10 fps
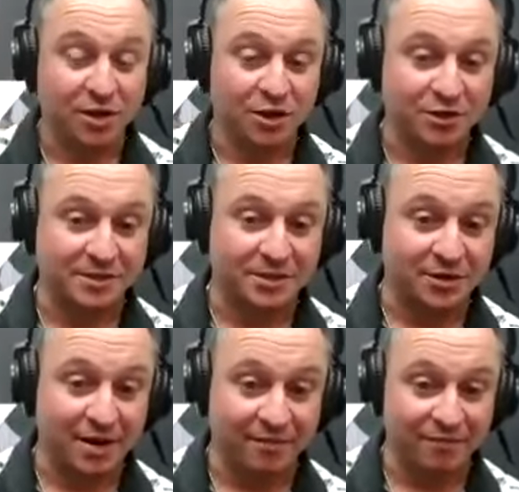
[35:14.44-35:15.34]
your,
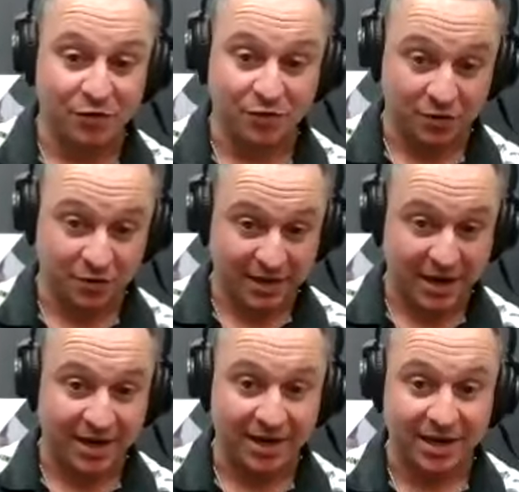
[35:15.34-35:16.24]
you have you, your
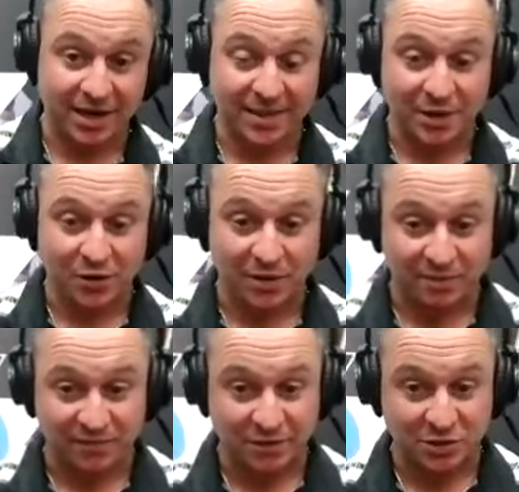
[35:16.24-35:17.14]
diet, and then you have
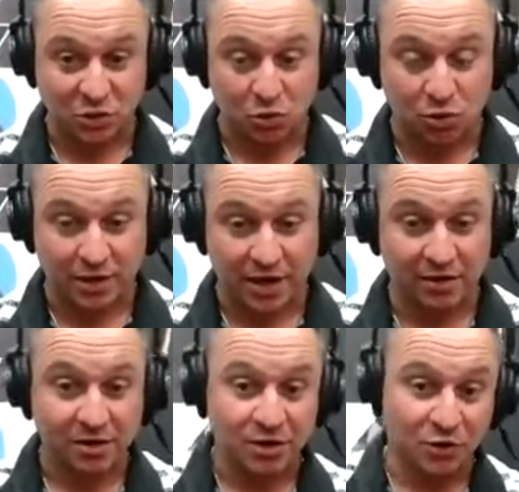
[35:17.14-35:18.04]
your physical workout.
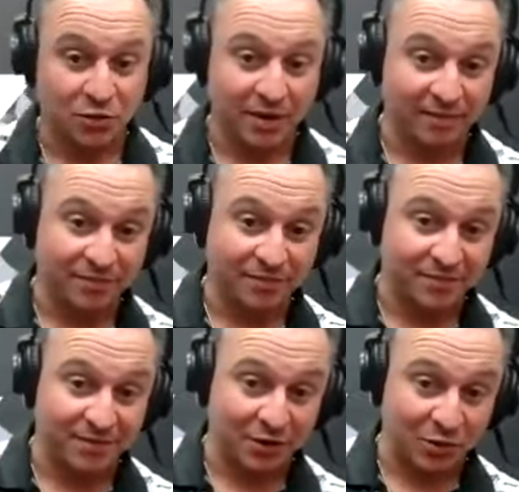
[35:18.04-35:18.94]
You have
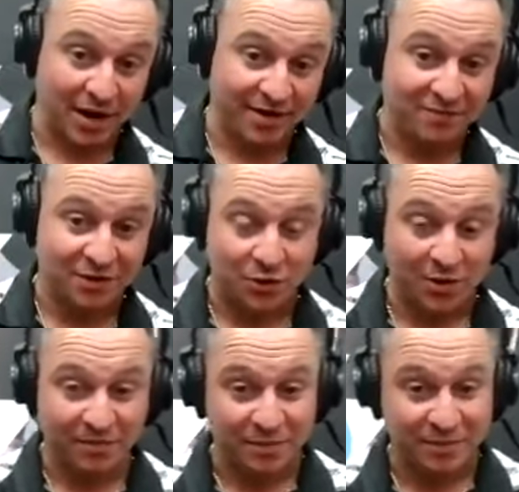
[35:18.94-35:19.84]
the craft and you
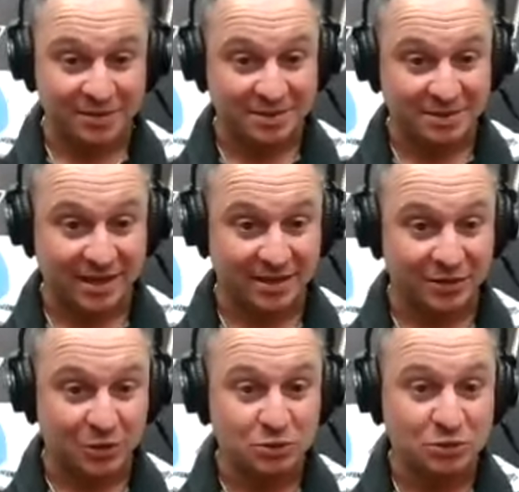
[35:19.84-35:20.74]
have the business side.
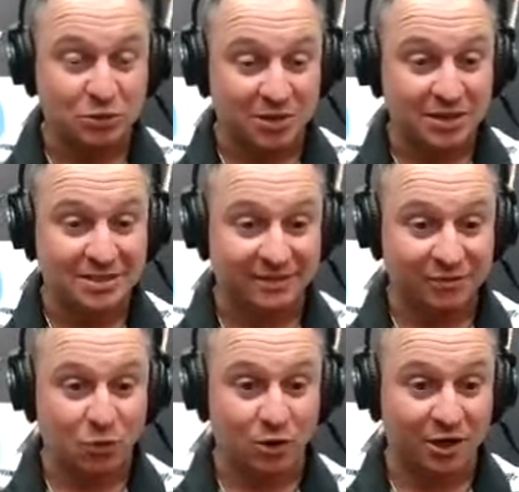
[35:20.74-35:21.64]
Those two things have
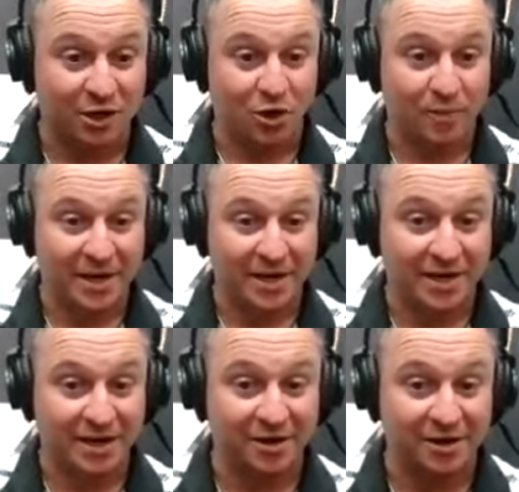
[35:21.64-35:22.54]
to work in harmony
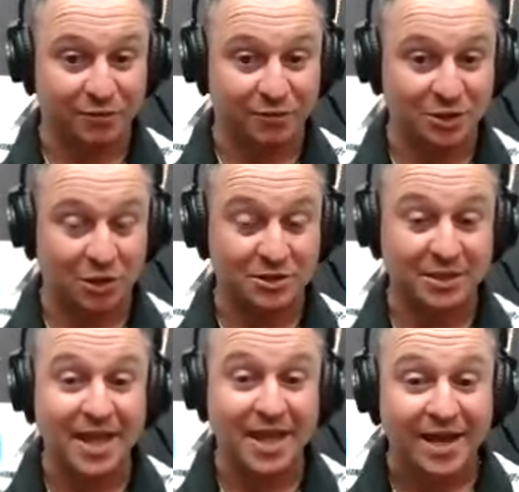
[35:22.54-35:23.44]
together to get results.
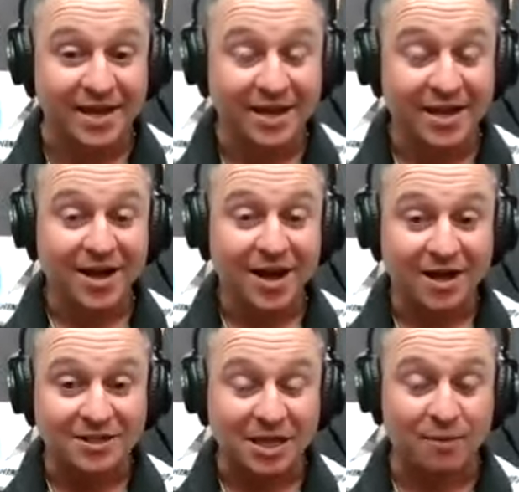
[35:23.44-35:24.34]
And then
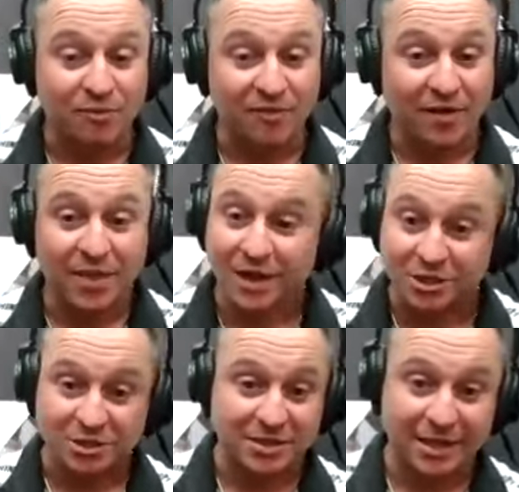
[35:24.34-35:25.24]
on top of all that,
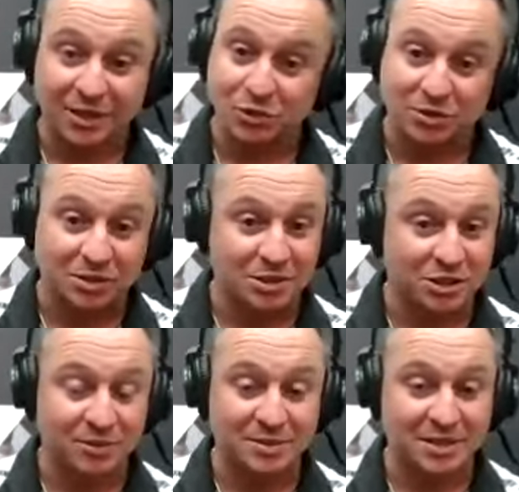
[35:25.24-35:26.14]
just like using the
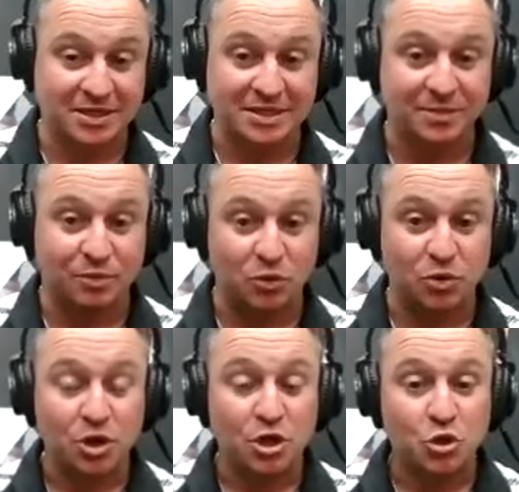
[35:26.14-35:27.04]
gym as an example,
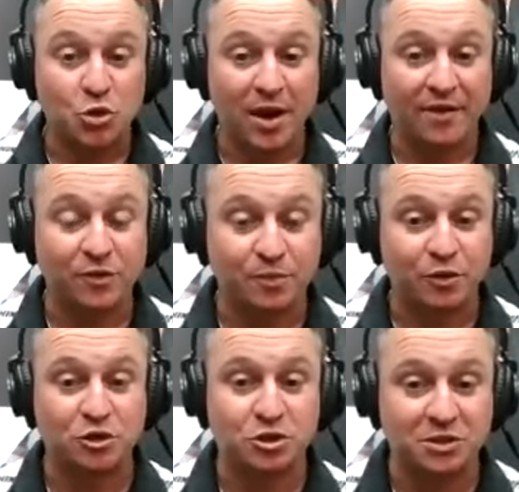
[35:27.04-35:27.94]
you have to
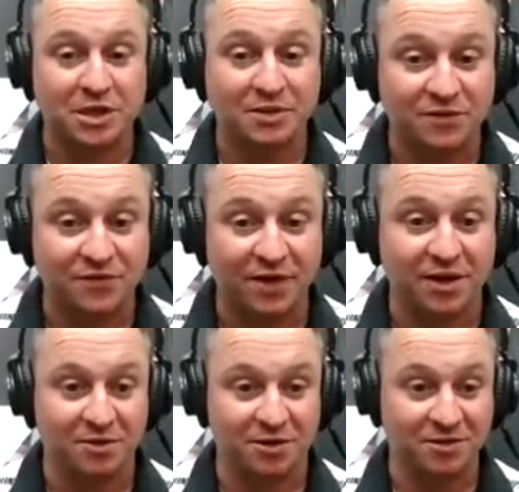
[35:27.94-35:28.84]
push yourself to
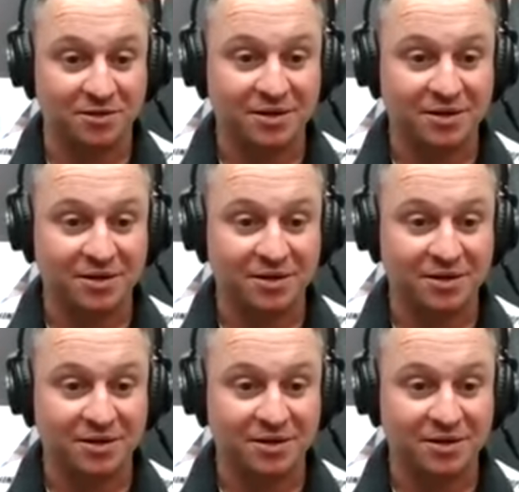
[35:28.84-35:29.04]
failure.